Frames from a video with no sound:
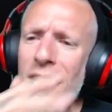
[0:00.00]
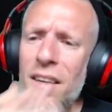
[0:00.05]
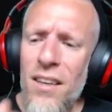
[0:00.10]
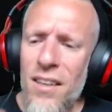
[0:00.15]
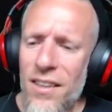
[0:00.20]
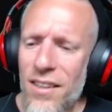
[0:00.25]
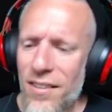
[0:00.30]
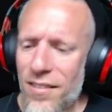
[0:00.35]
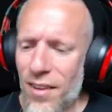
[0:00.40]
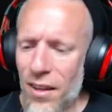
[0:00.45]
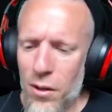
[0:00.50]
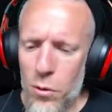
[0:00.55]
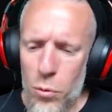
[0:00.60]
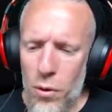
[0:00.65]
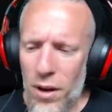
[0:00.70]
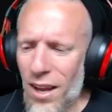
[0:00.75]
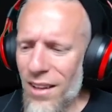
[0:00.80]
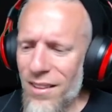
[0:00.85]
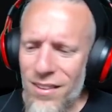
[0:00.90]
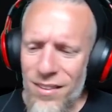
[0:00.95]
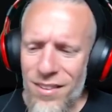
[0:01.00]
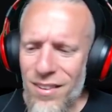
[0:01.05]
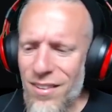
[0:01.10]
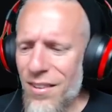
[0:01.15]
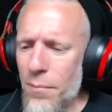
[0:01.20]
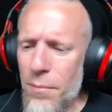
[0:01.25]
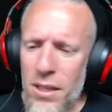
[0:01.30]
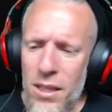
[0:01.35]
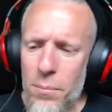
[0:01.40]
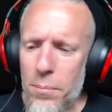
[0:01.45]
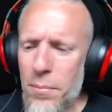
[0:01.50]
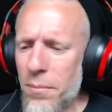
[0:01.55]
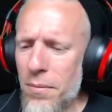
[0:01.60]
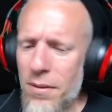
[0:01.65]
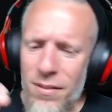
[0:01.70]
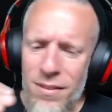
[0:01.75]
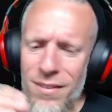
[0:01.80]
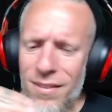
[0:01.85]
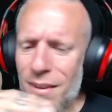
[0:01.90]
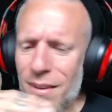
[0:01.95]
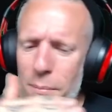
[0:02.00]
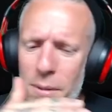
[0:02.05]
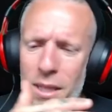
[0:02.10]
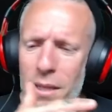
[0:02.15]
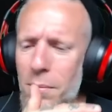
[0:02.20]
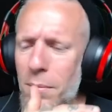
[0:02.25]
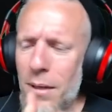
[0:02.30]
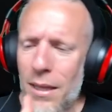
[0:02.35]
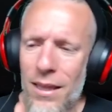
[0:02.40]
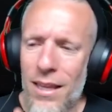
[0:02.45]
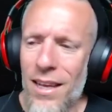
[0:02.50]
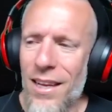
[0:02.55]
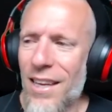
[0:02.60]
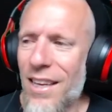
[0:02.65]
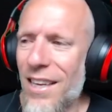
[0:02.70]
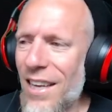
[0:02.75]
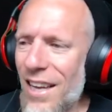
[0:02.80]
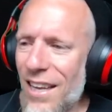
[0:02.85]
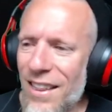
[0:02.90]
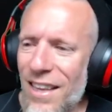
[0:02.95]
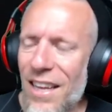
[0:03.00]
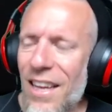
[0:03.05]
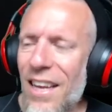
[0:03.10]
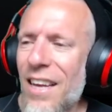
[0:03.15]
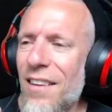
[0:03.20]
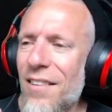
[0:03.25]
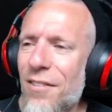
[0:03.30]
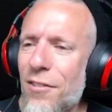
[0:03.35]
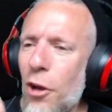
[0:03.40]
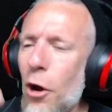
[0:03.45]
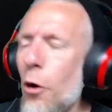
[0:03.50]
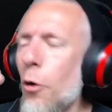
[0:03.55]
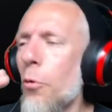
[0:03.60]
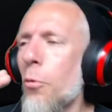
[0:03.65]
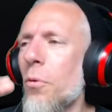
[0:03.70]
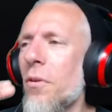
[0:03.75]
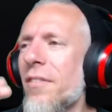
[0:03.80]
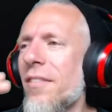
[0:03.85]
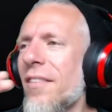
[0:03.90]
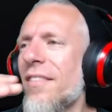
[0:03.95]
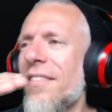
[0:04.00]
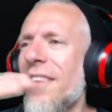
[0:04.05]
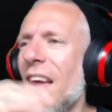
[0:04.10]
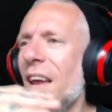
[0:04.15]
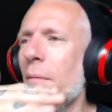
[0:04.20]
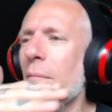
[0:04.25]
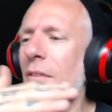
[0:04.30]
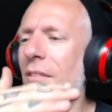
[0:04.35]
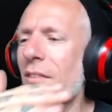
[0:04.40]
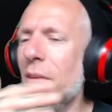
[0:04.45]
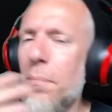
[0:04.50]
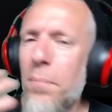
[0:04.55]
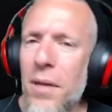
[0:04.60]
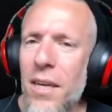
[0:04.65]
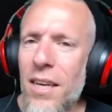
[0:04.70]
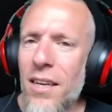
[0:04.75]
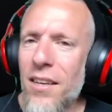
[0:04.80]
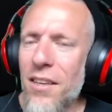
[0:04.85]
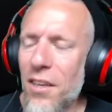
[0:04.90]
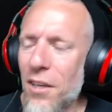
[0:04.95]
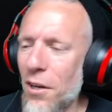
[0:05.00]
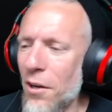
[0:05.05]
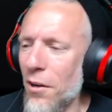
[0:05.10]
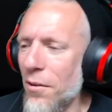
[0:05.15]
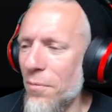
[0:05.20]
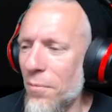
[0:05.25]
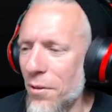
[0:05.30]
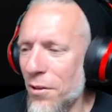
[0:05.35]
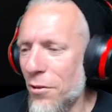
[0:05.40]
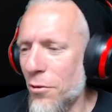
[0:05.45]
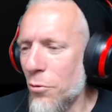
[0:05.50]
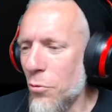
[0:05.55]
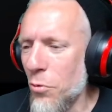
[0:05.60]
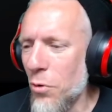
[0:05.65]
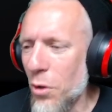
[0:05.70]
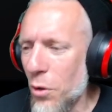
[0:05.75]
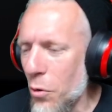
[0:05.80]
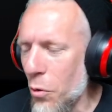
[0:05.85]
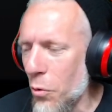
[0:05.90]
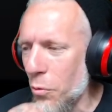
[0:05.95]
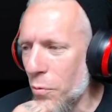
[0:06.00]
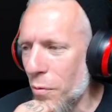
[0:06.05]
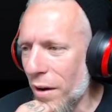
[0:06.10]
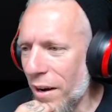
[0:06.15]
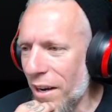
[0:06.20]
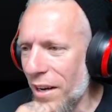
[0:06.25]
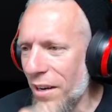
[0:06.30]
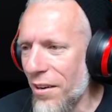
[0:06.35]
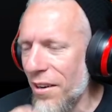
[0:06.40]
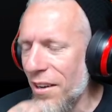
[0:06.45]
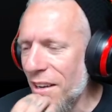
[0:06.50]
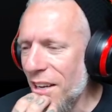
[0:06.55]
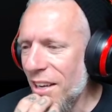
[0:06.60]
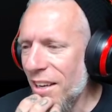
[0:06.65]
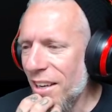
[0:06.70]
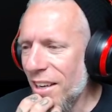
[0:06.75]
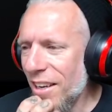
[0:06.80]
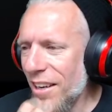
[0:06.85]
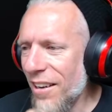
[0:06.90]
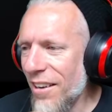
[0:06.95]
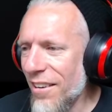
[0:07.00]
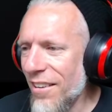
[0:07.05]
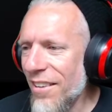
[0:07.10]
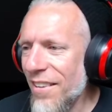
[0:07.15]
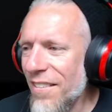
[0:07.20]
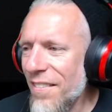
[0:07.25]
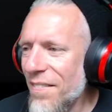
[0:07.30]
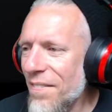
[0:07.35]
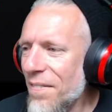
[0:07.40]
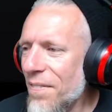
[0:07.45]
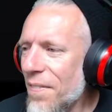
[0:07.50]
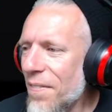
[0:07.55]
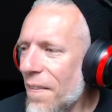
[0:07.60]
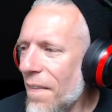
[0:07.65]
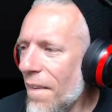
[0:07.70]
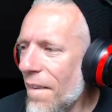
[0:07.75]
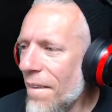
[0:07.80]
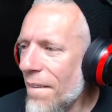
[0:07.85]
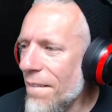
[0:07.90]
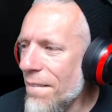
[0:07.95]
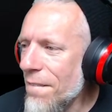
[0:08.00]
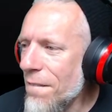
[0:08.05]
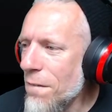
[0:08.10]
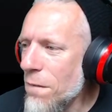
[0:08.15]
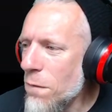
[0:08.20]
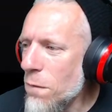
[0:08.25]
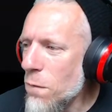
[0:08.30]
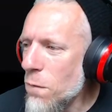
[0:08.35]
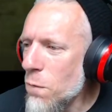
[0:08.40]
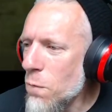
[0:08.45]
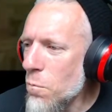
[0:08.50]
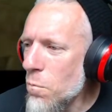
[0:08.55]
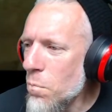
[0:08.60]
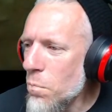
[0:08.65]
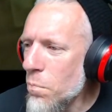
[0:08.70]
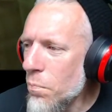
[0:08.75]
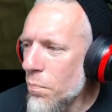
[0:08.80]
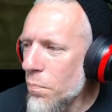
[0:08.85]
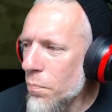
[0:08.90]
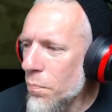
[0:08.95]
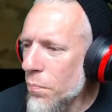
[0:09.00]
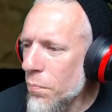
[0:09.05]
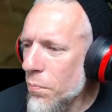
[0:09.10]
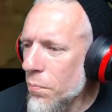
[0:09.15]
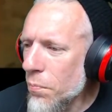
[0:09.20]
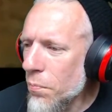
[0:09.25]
He said the way I disassemble them and disassemble them, like, and the, his tone was the same as the beat, you know, which is real cool. Written, yeah. Minimum and it back and forth on a bitch like a